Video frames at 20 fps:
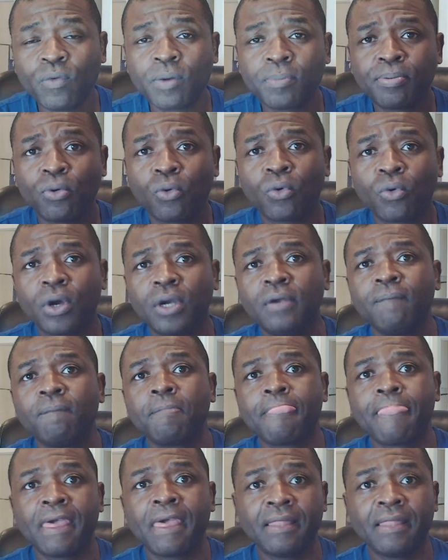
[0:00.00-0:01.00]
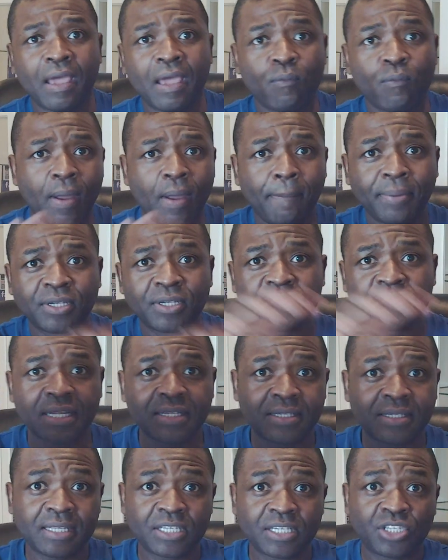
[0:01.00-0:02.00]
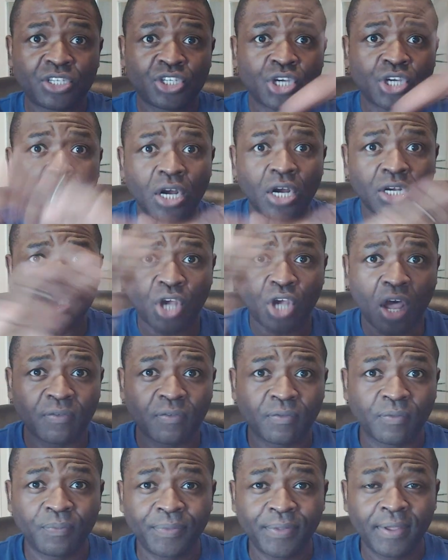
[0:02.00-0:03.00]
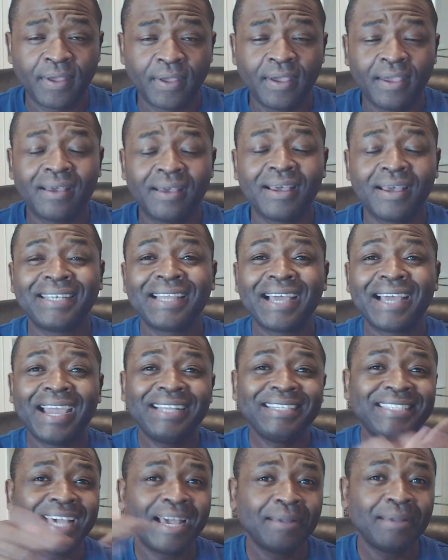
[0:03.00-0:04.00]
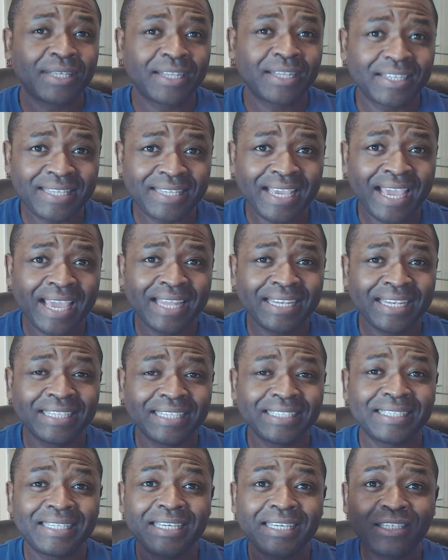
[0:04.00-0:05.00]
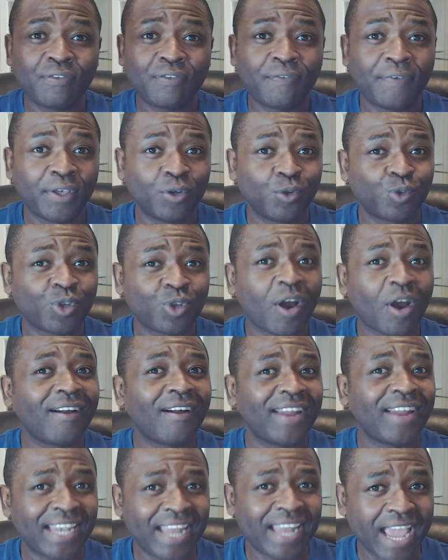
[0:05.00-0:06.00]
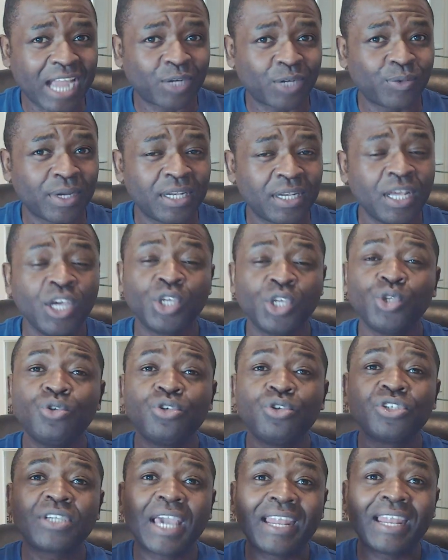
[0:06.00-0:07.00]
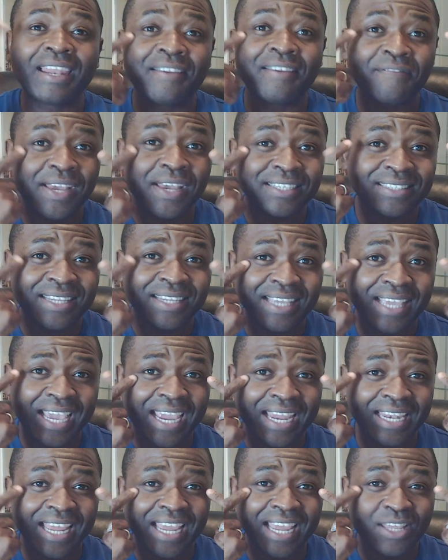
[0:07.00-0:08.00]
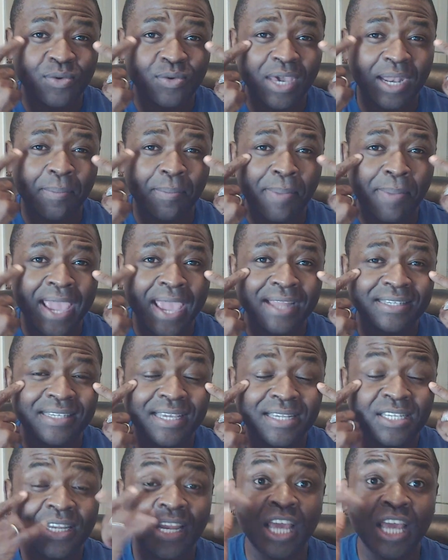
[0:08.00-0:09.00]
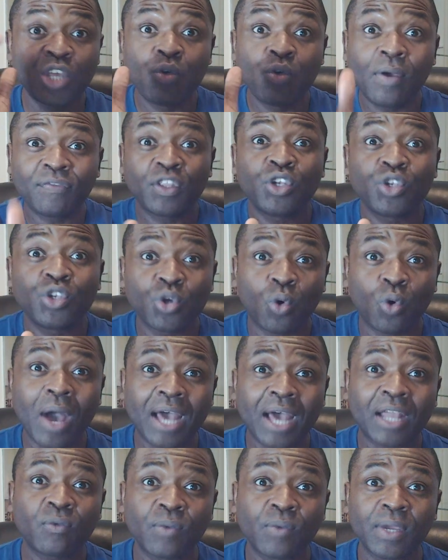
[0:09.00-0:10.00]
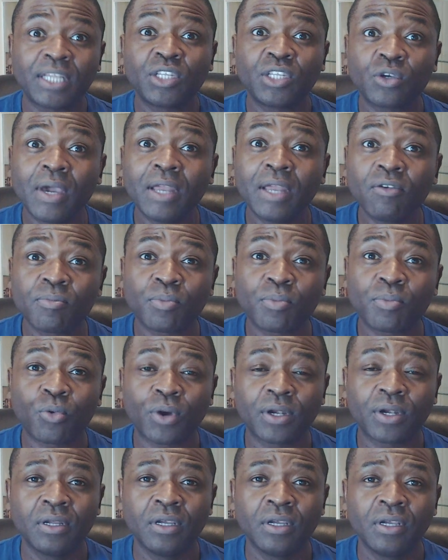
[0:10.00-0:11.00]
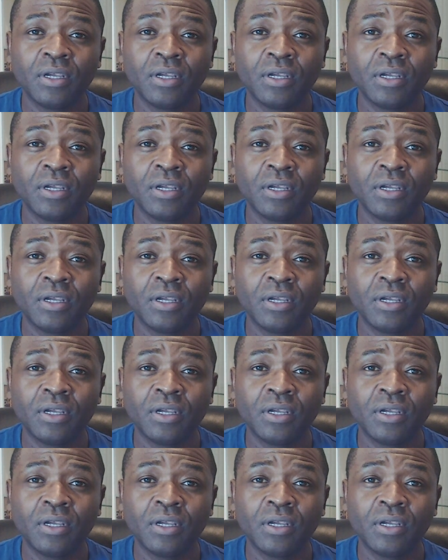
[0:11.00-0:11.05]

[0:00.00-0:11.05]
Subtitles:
report that represents this charge-off. And 9 times out of 10, these fields are inaccurate. You just got to investigate and you got to pay attention and you have to know how to read the credit report.